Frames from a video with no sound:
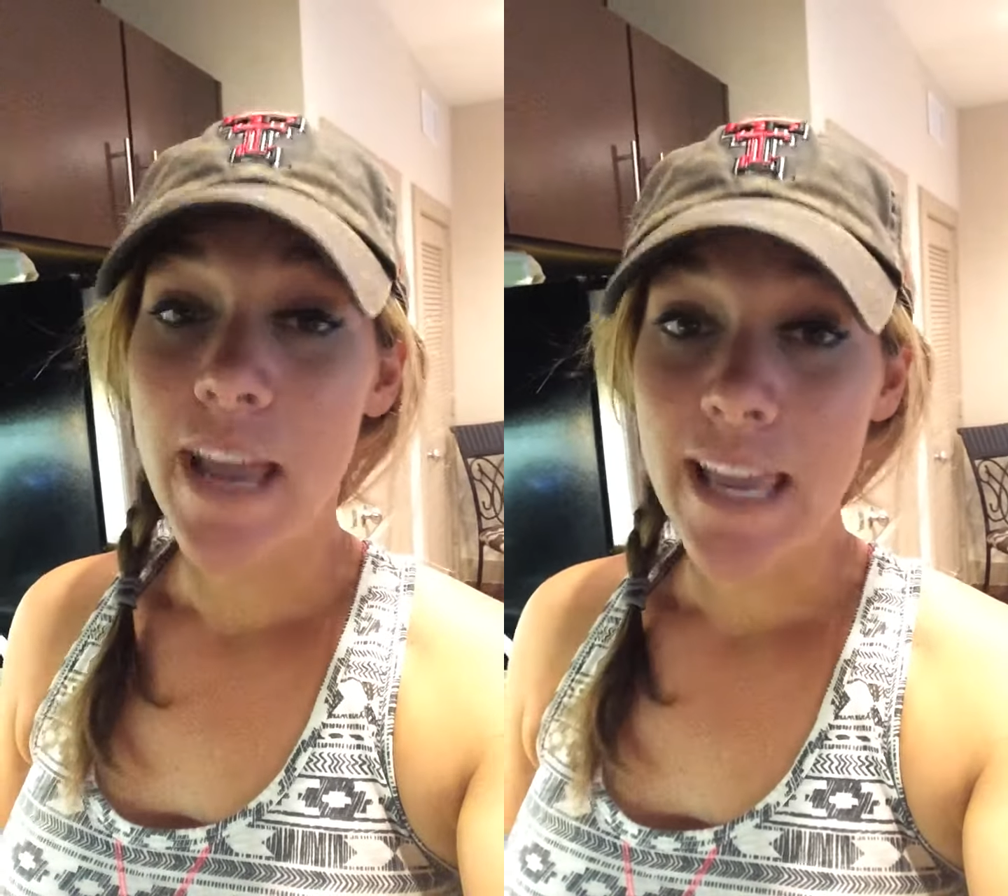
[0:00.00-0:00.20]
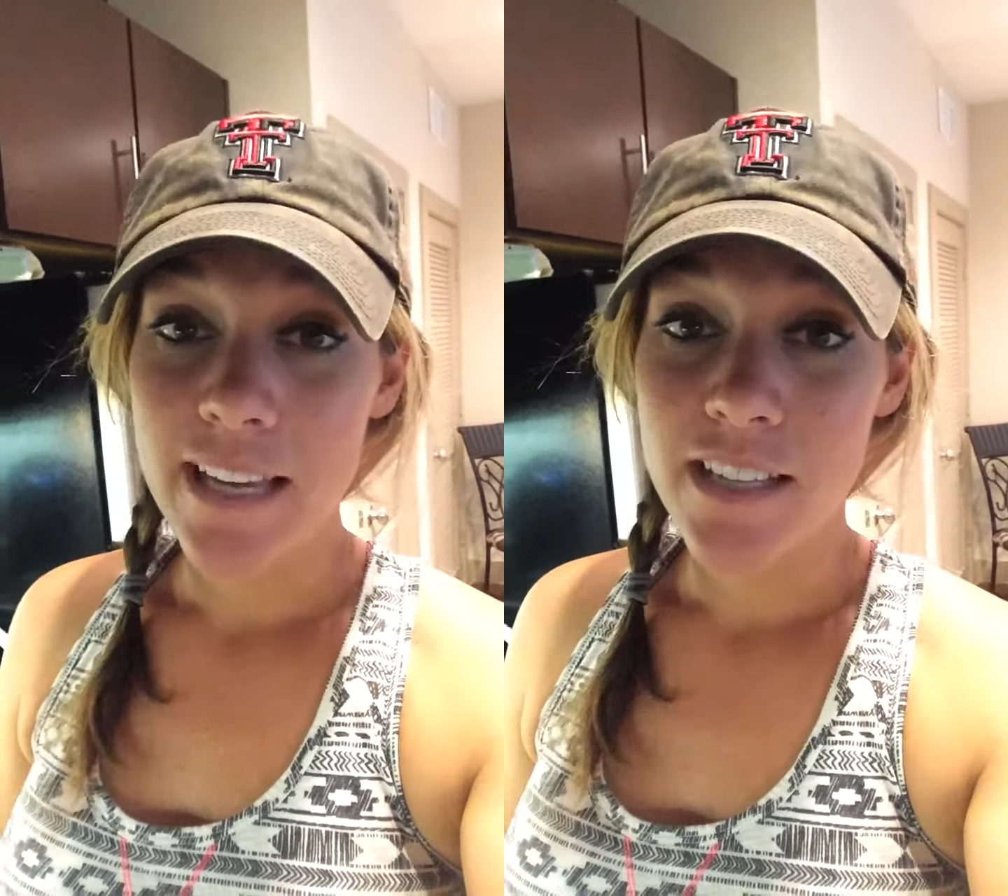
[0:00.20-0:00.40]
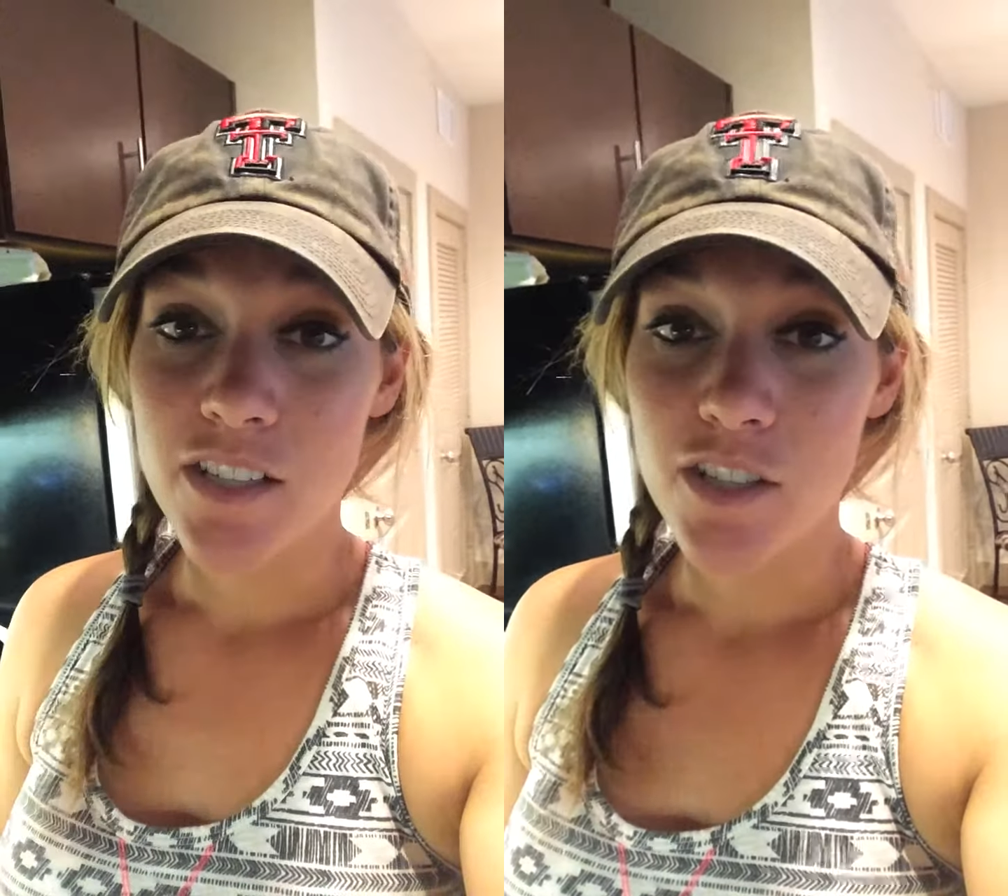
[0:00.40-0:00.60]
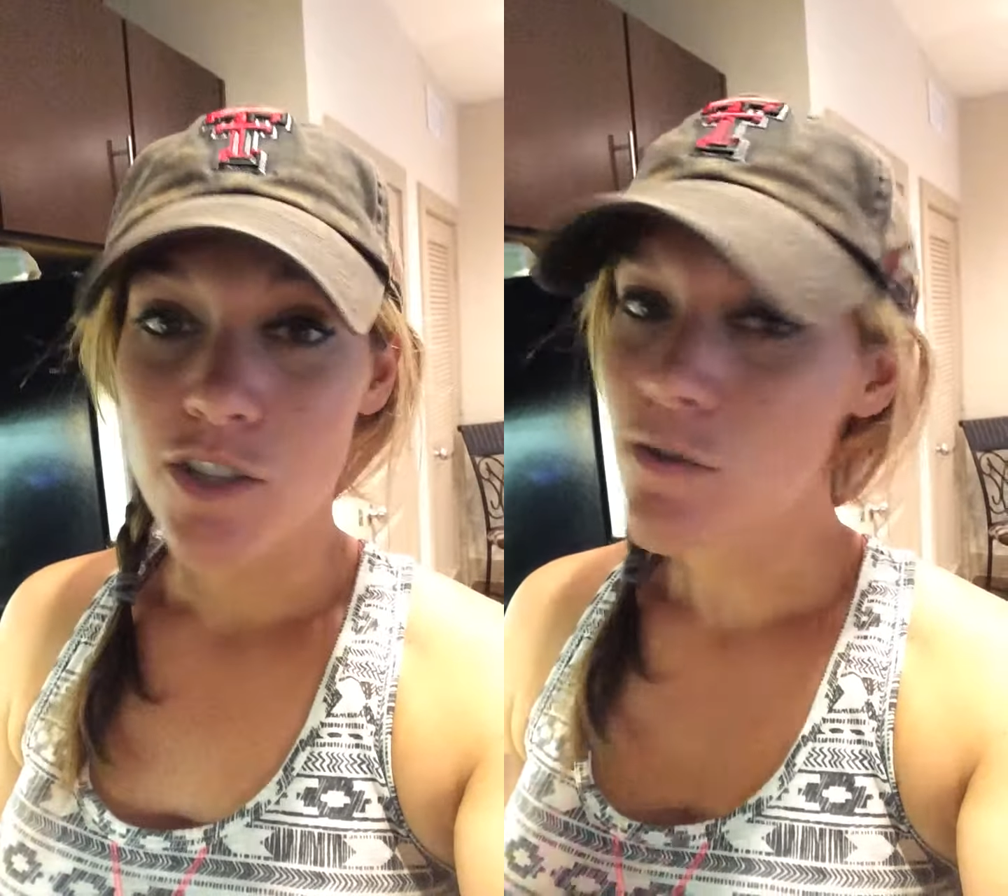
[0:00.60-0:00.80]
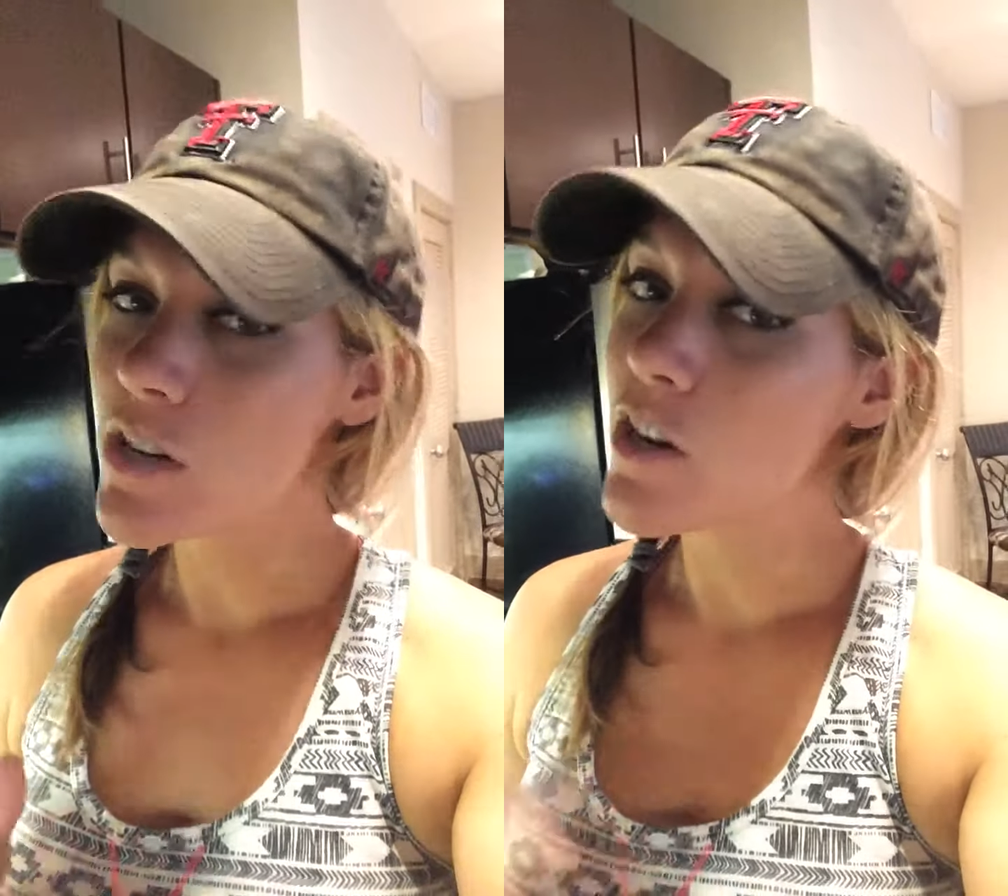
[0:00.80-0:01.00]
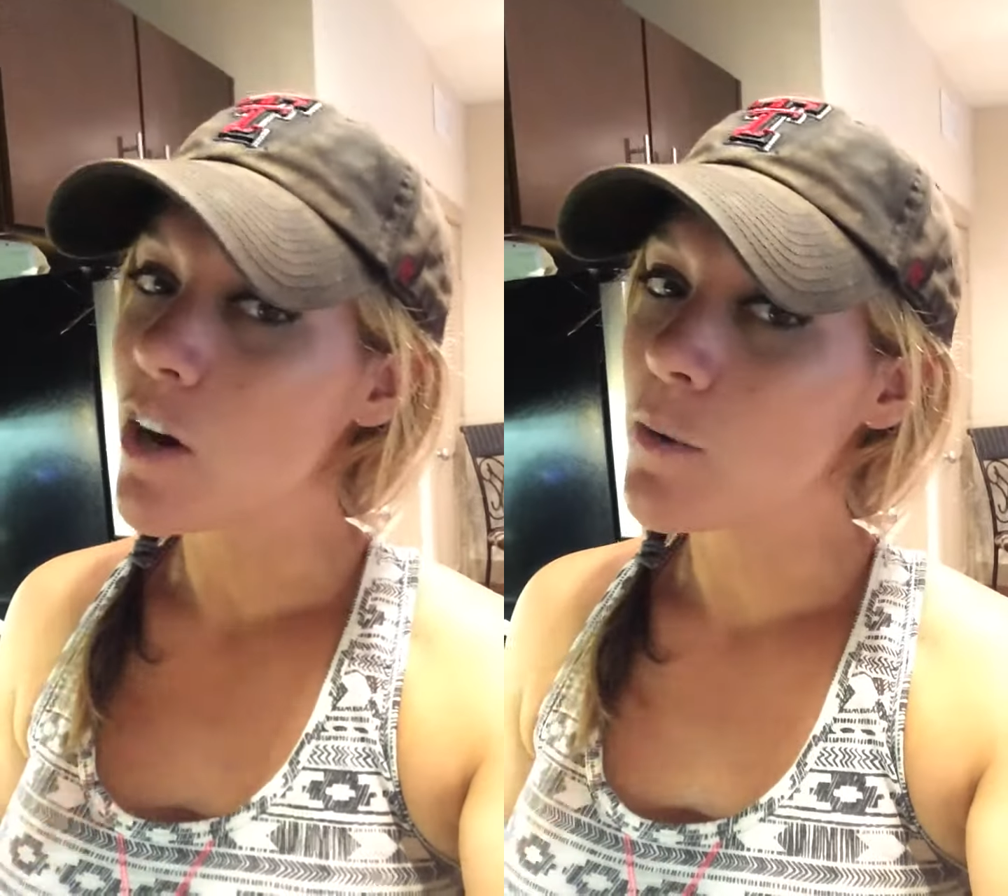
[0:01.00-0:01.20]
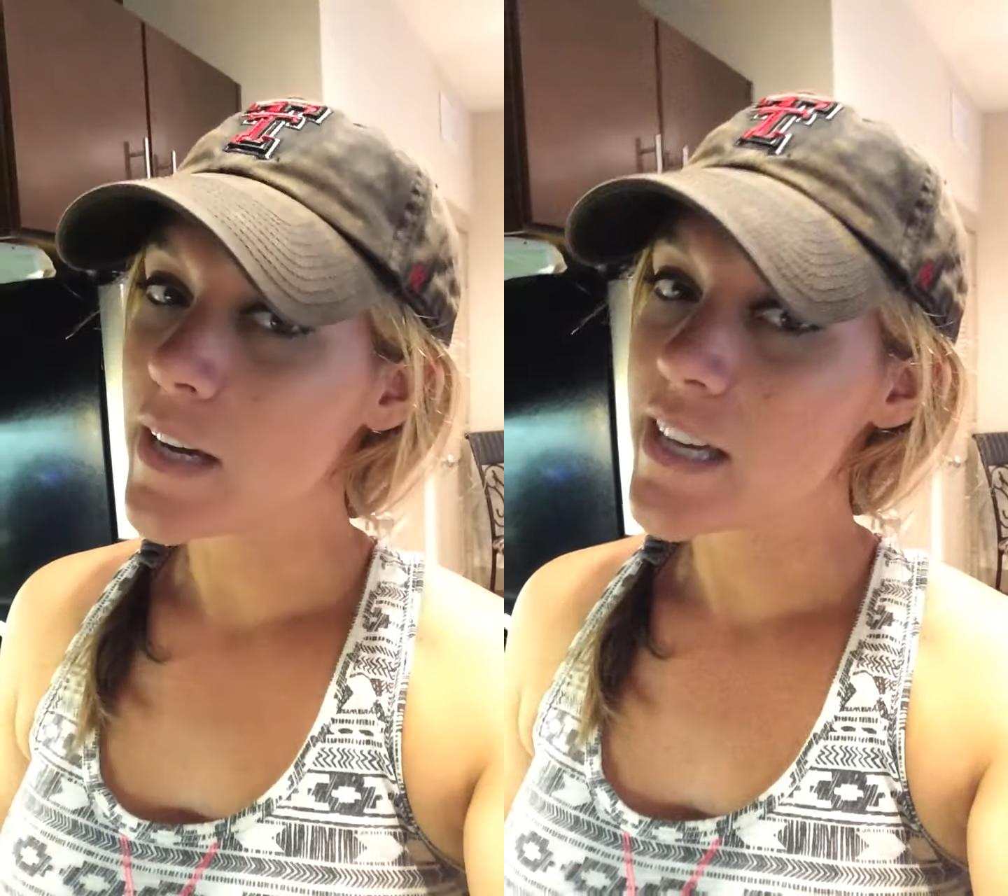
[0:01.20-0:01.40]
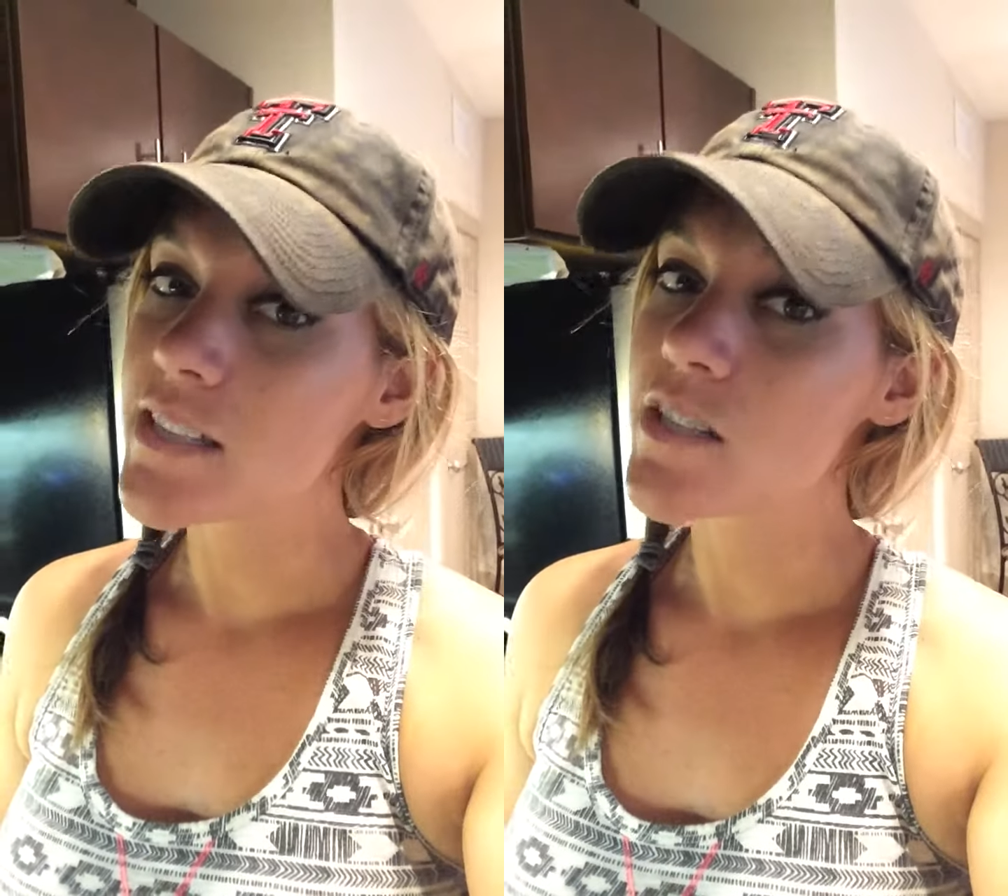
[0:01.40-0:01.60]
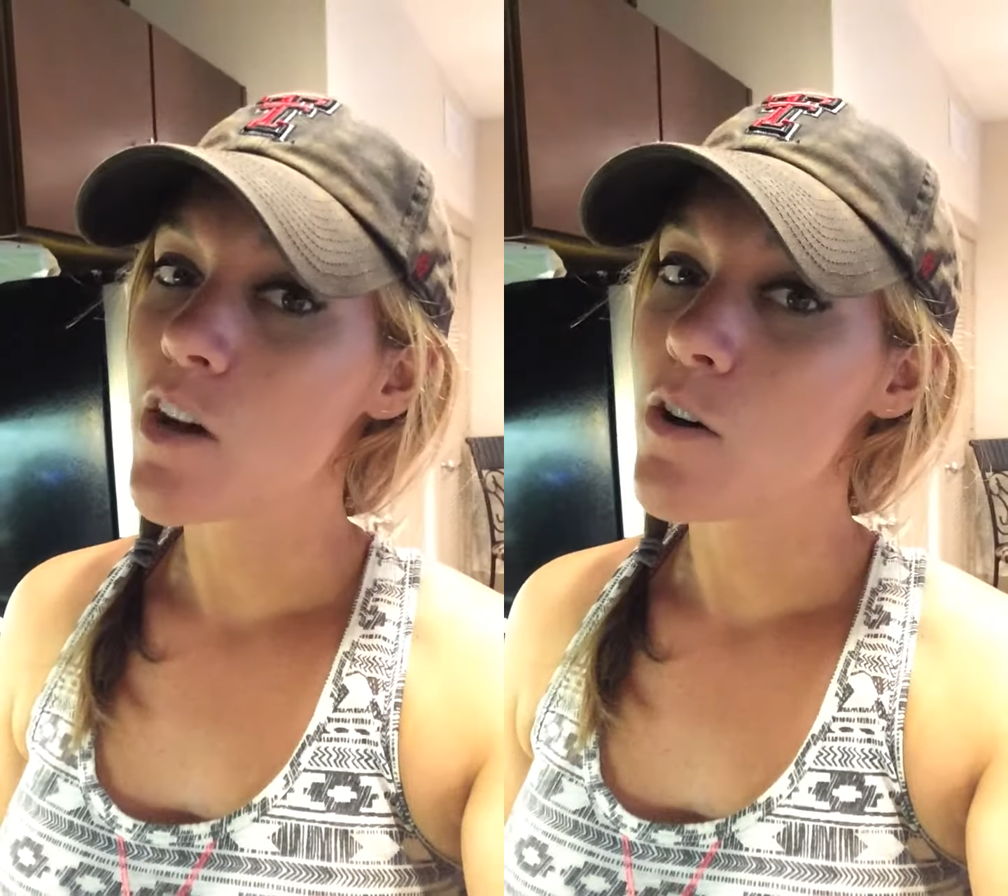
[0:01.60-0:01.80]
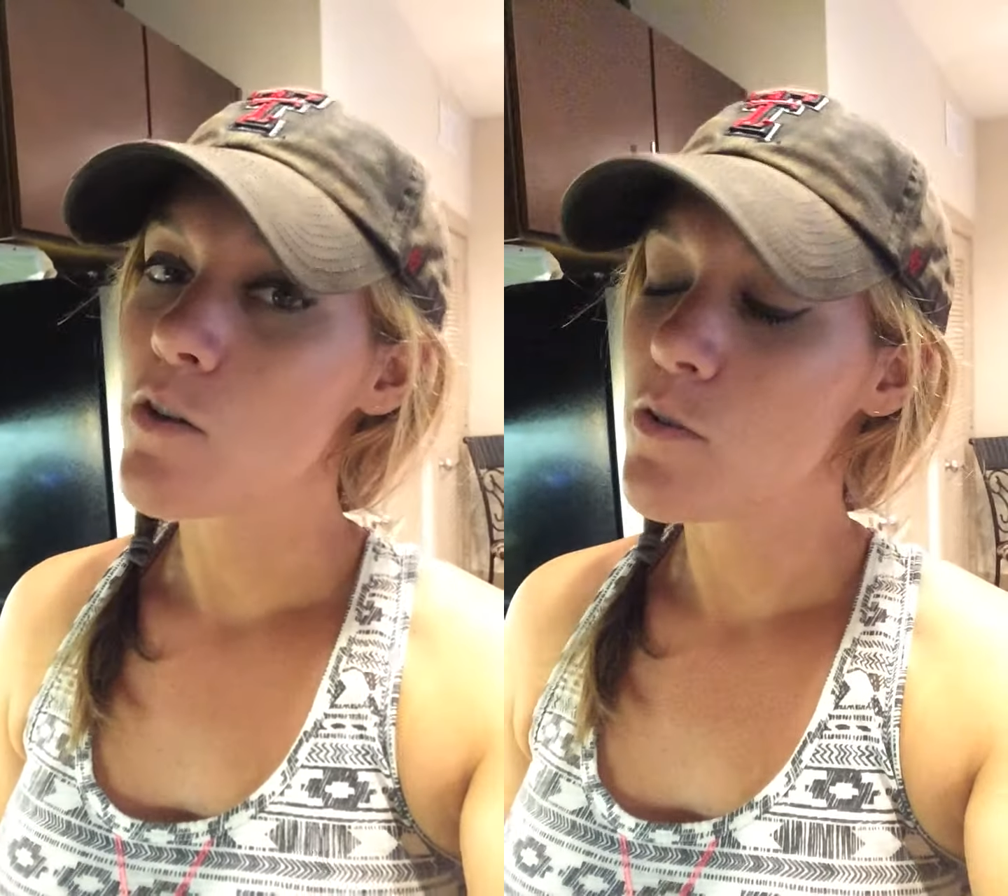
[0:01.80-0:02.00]
and you can always
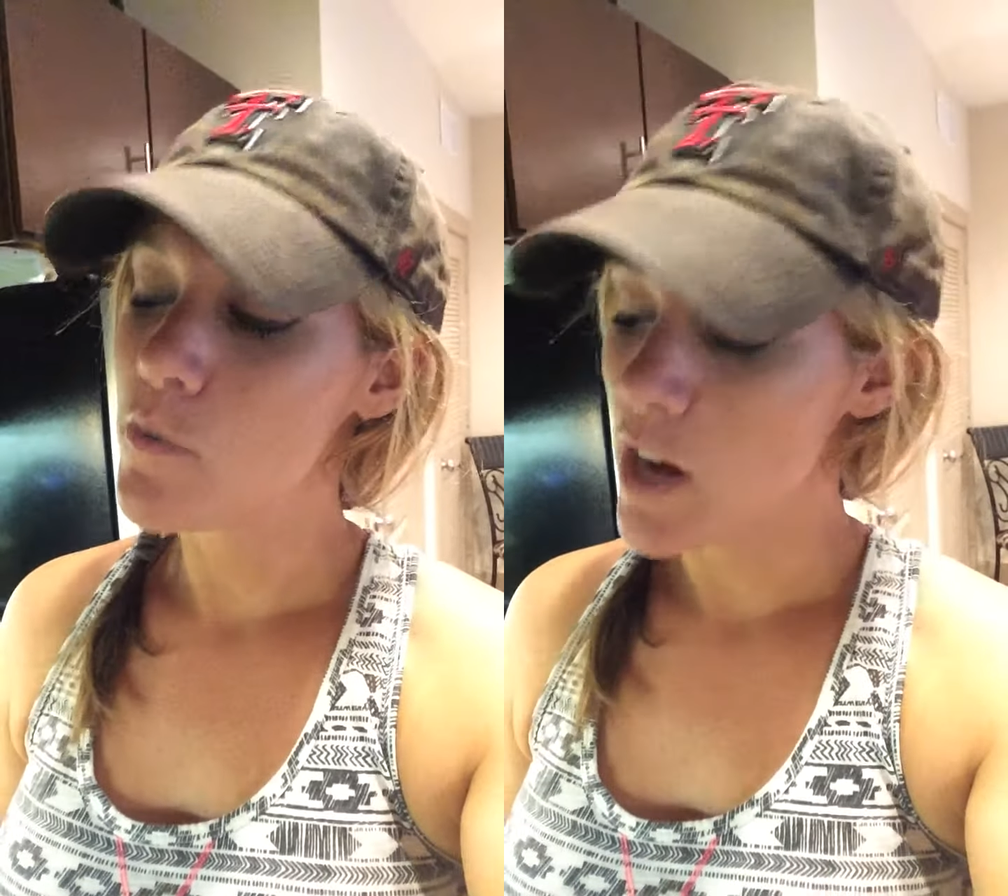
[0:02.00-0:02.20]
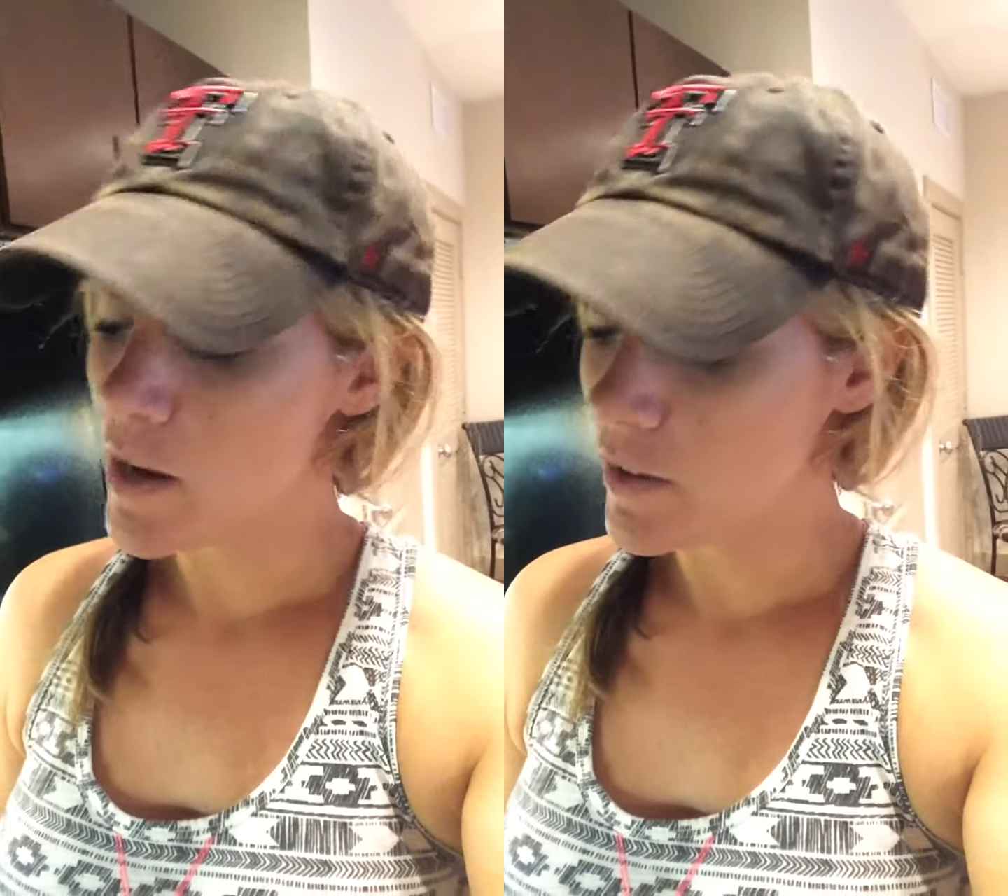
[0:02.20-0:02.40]
go